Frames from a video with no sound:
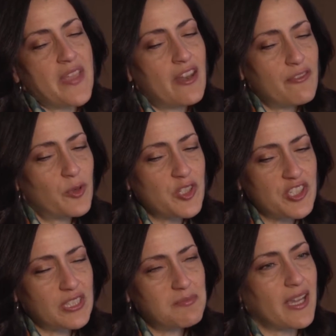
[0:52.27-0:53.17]
And
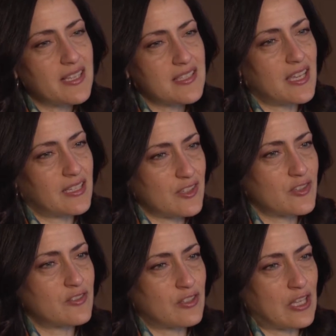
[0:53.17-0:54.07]
unfortunately, mindset
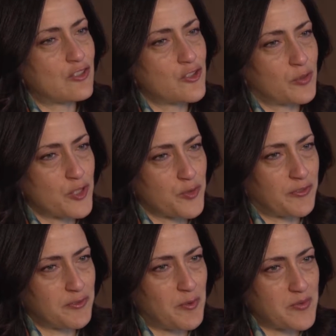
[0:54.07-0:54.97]
gets, gets short
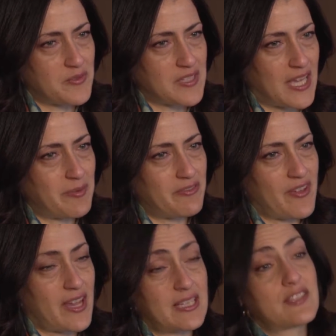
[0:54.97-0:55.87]
shrift most of the time and in
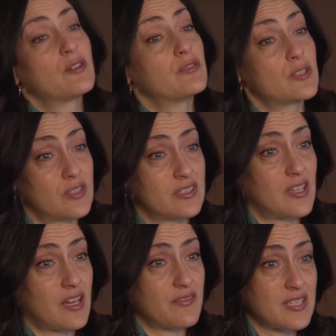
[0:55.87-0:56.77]
fact gets overlooked a
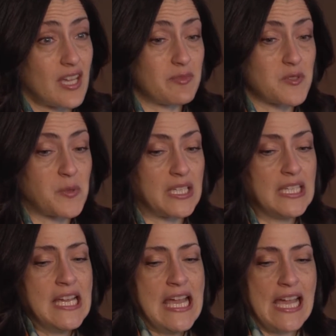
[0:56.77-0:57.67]
lot of the time as well.
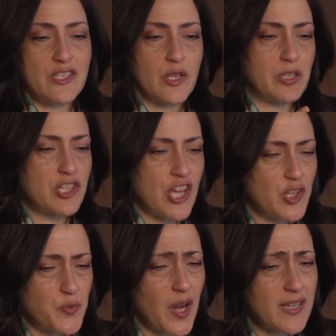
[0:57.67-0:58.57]
And so we
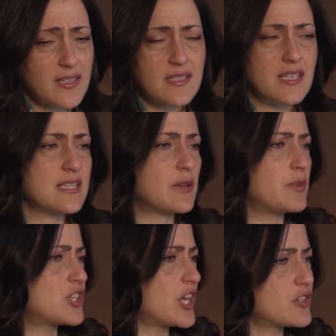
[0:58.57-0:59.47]
change processes and
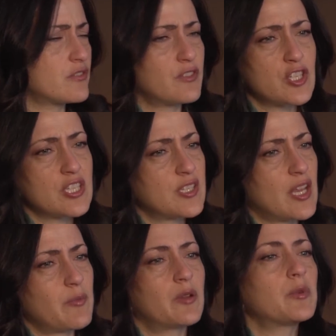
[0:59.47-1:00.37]
we change the vision
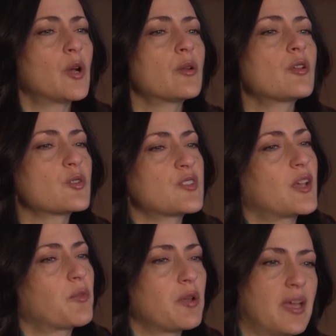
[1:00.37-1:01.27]
statement and we don't
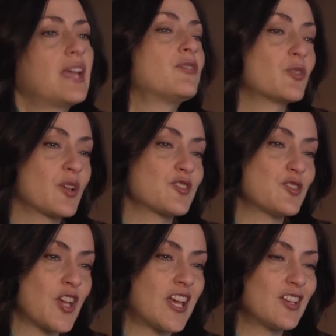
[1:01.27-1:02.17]
understand why behavior doesn't
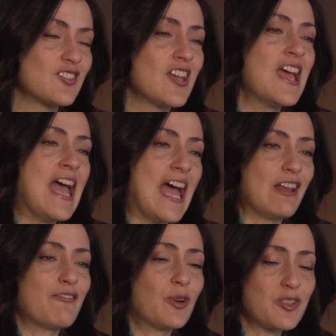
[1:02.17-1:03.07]
change. And
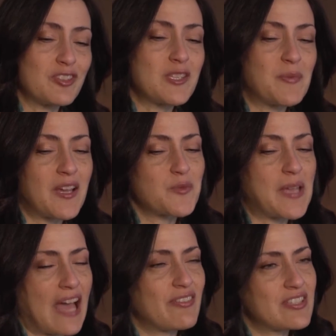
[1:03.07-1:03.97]
unfortunately, it's because we
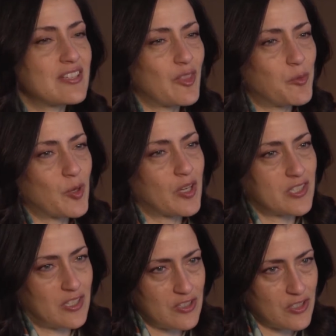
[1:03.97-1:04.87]
haven't the work
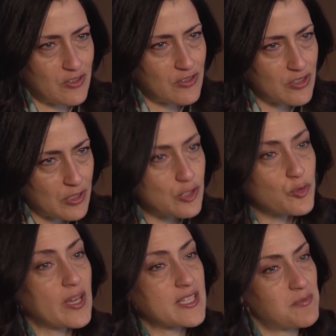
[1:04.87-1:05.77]
to, to, to
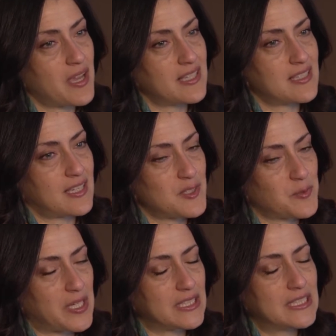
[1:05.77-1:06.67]
address mindset as
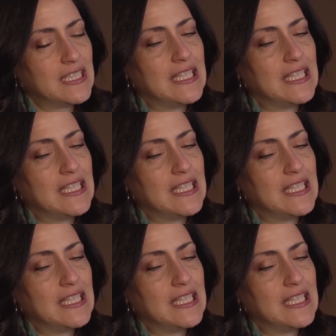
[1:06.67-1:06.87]
well.